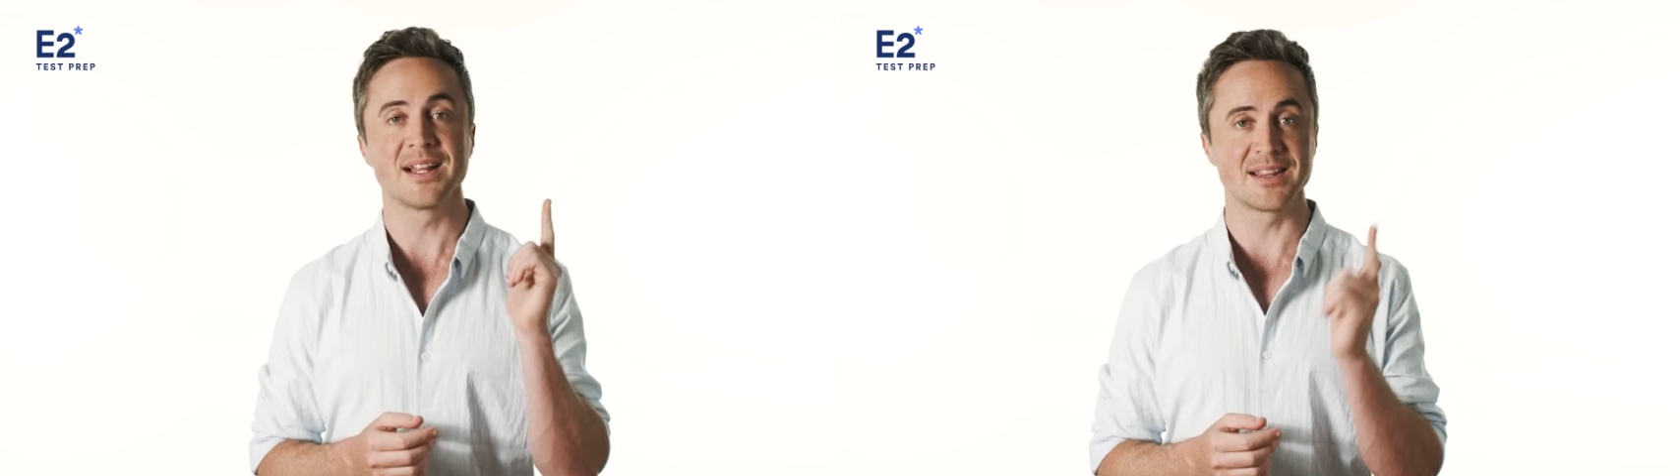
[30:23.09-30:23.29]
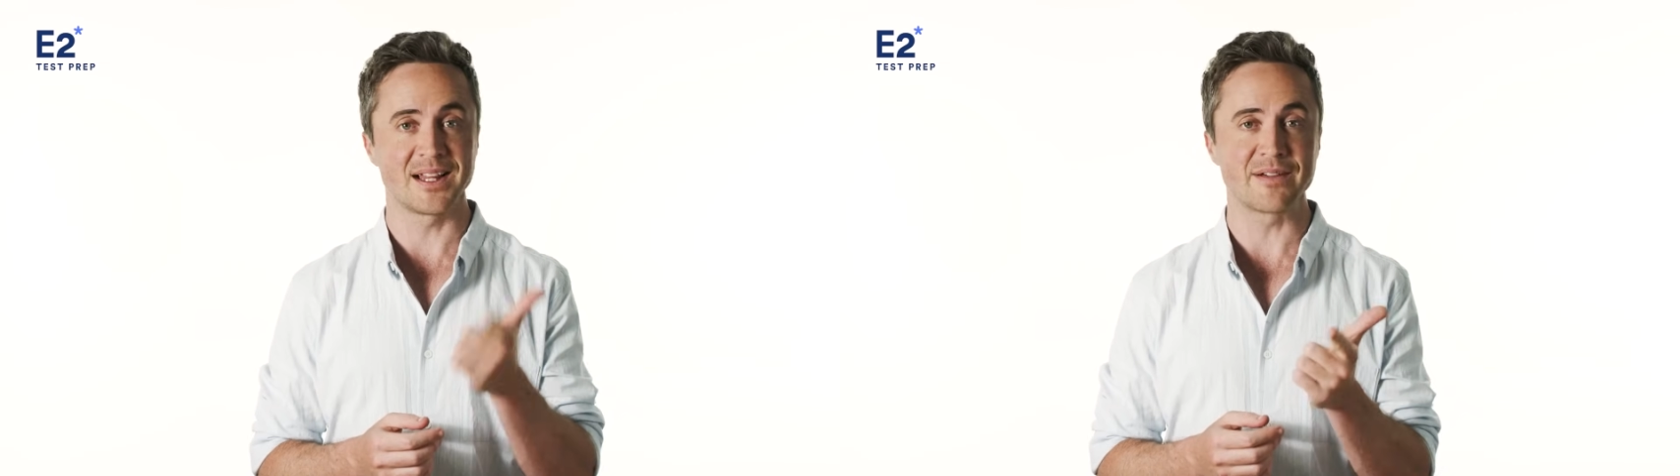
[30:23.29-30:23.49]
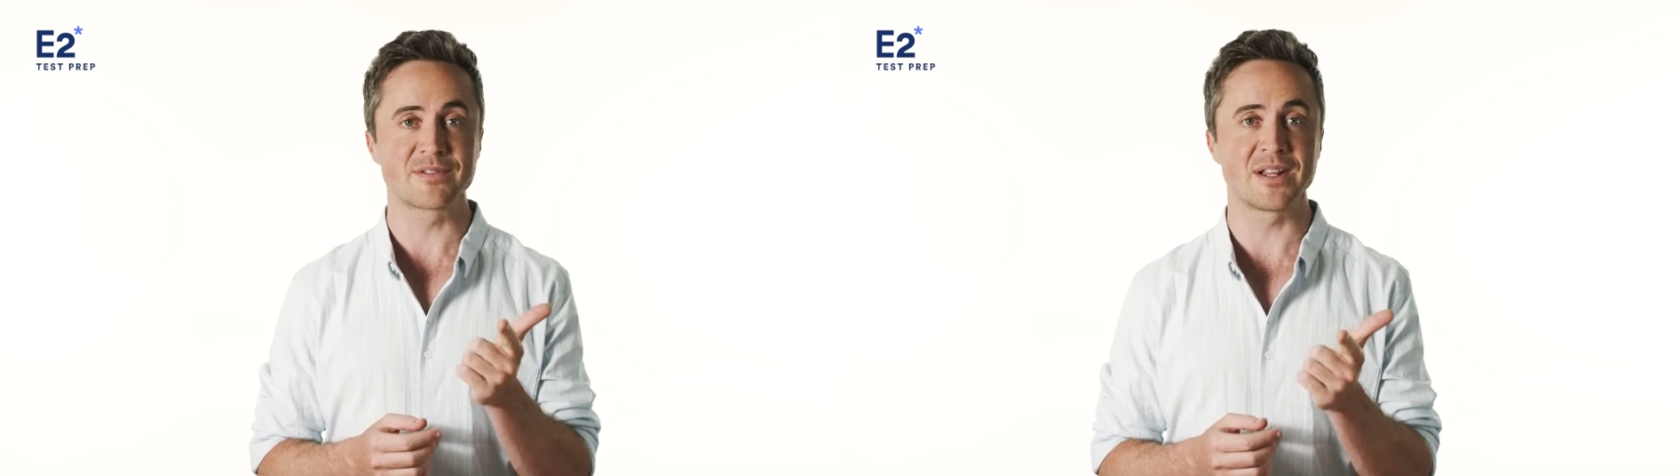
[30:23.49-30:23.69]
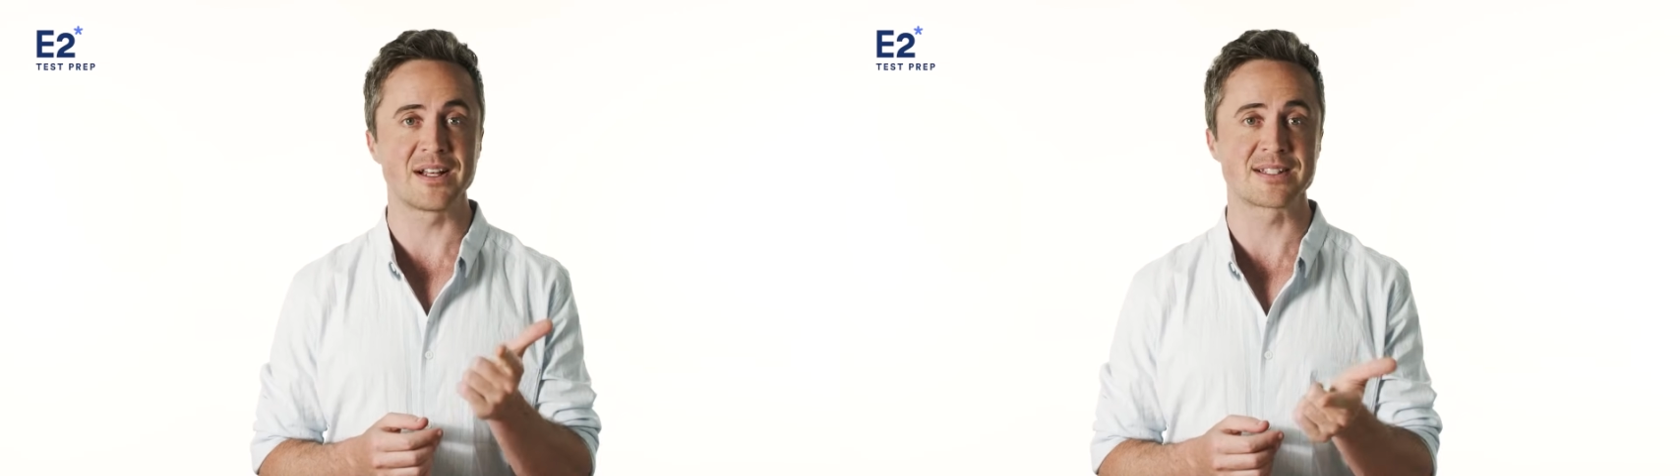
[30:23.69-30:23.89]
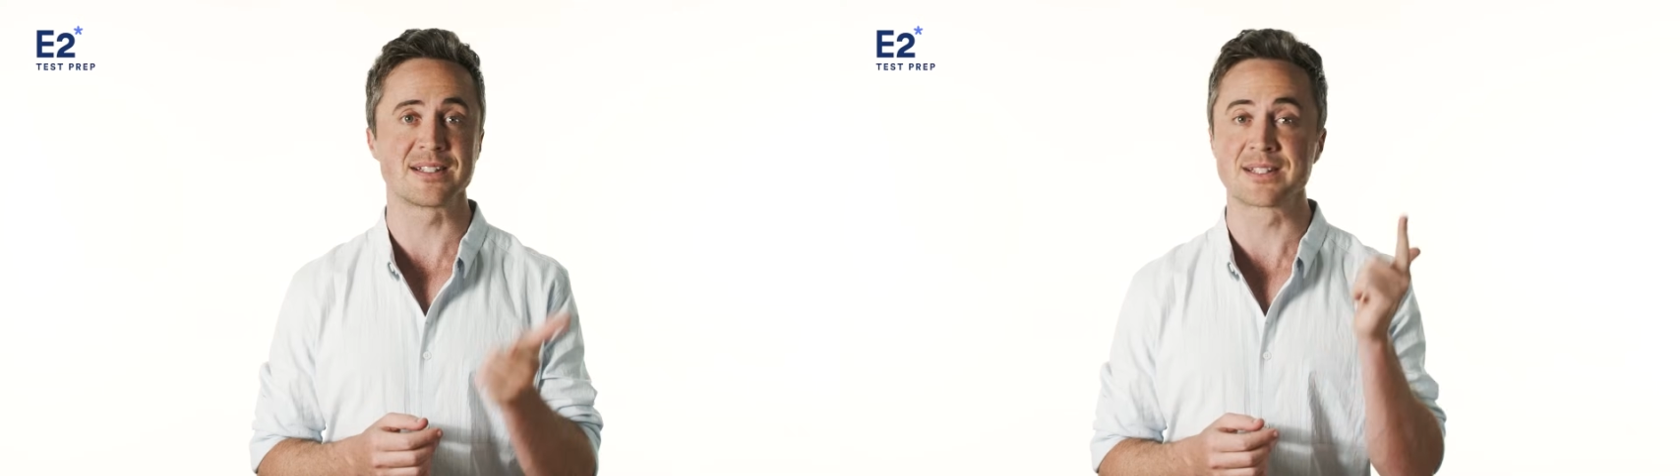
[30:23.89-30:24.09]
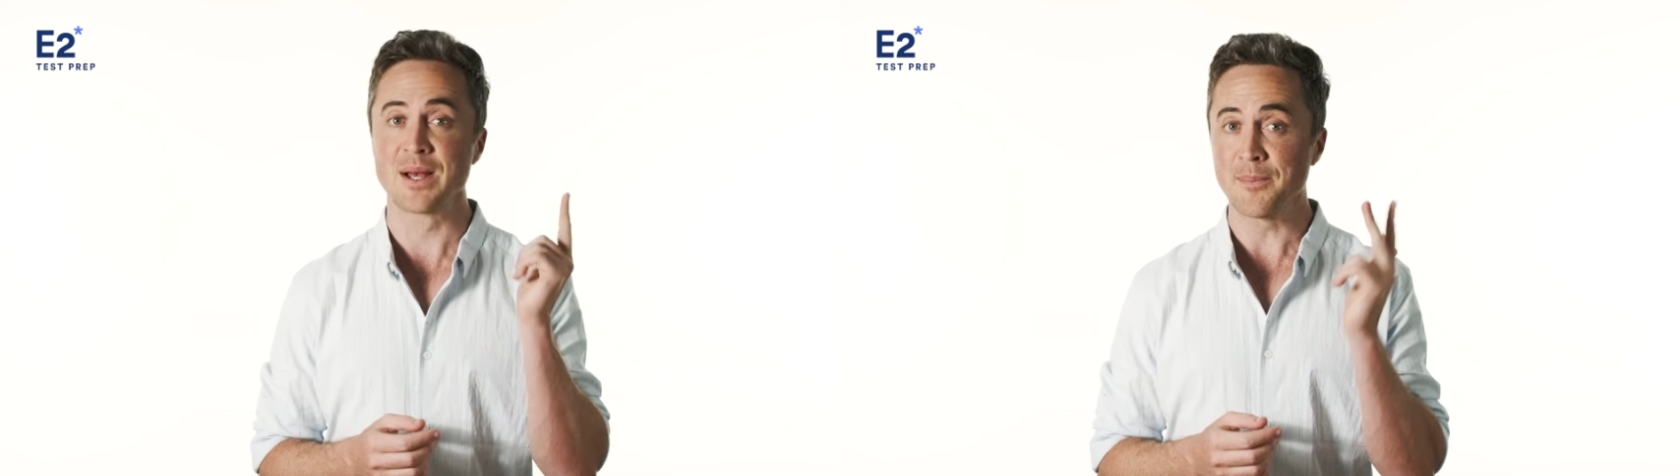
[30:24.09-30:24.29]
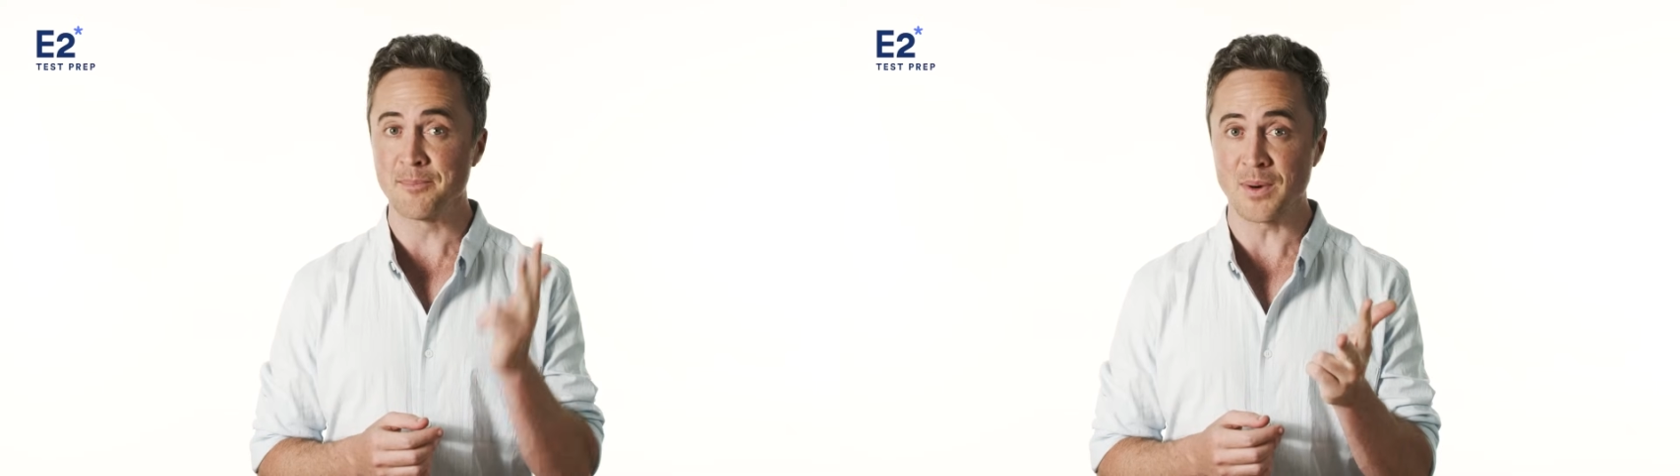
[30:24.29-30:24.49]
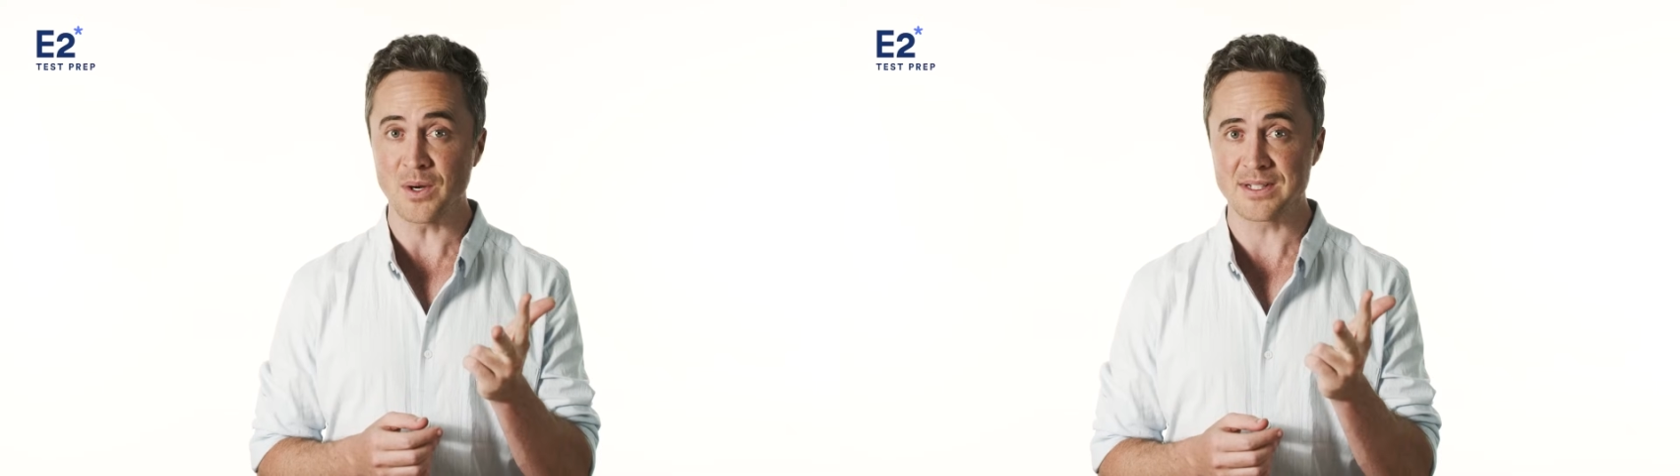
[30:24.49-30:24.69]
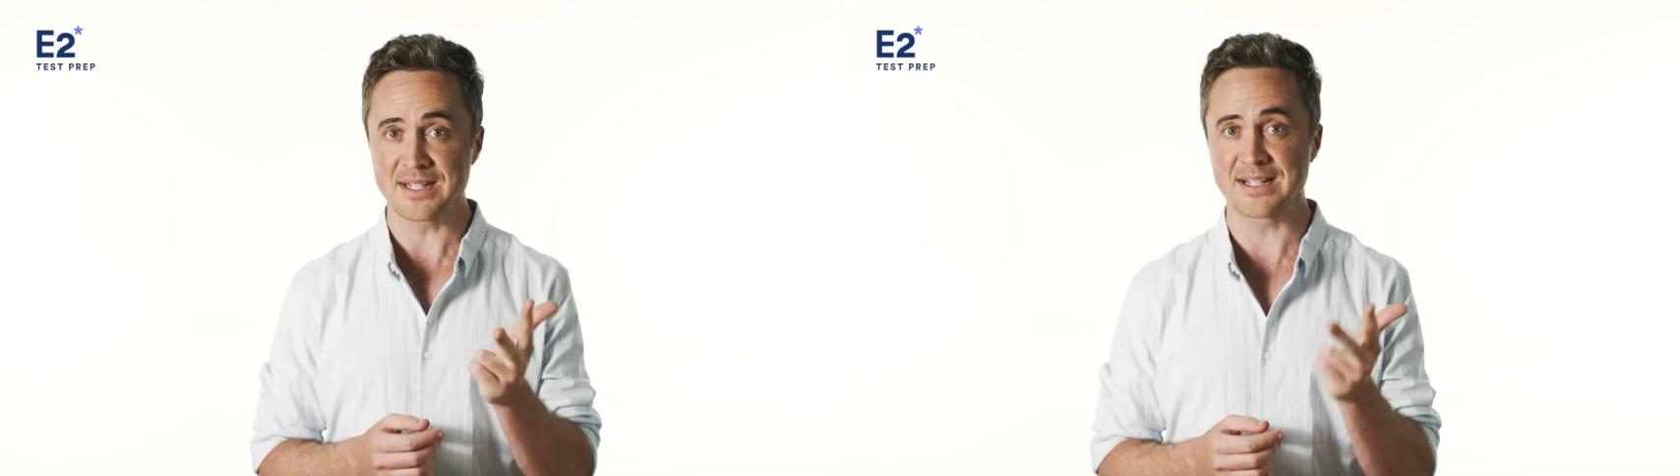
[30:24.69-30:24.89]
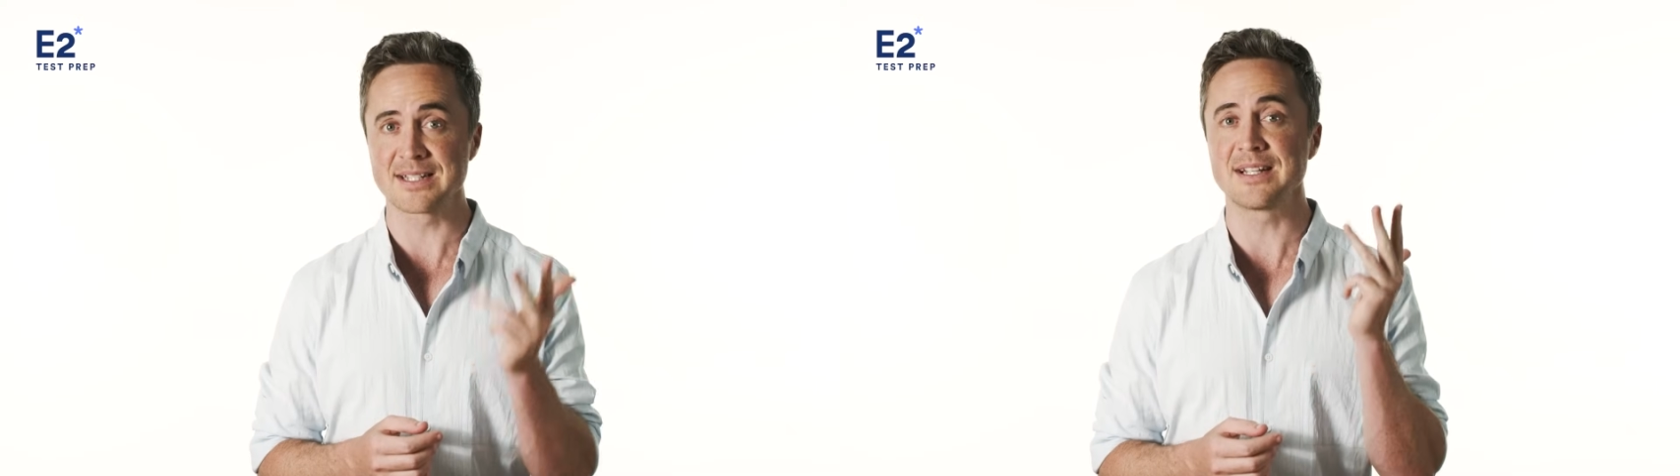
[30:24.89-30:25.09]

live classes, mock tests,